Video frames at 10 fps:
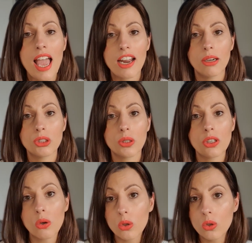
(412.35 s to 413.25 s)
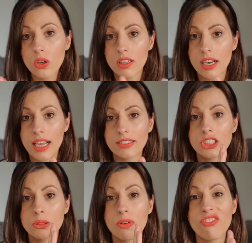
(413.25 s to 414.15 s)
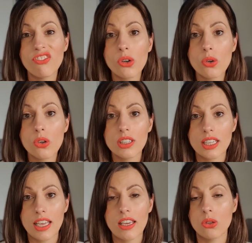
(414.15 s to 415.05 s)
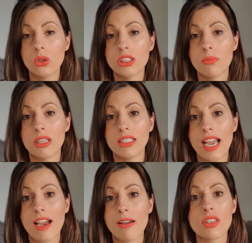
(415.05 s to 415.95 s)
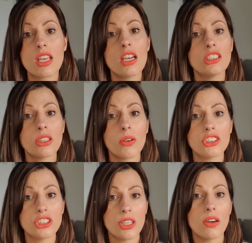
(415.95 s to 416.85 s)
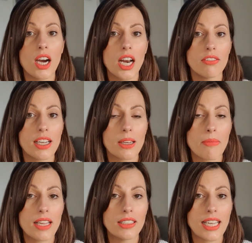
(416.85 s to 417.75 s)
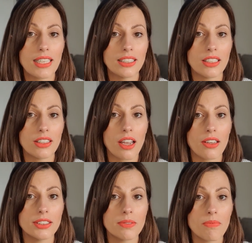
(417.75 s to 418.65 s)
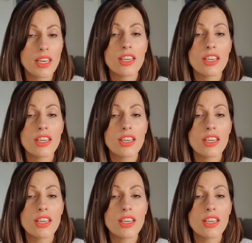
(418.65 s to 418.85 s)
and I'm doing all of the lessons before the autumn exams, so I do highly recommend attending those.